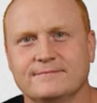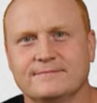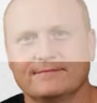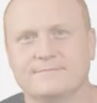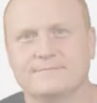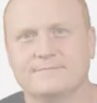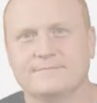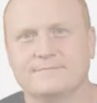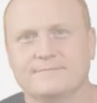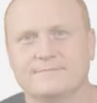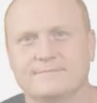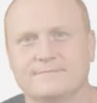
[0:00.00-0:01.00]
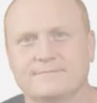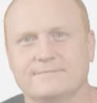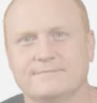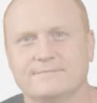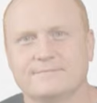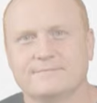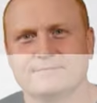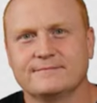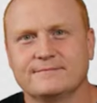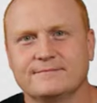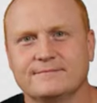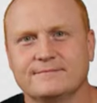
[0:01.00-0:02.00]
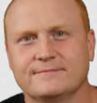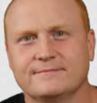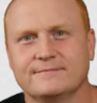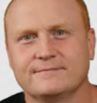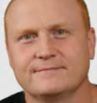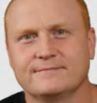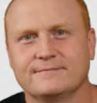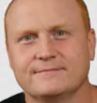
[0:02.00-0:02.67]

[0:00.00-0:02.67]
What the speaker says: Nobody speaks.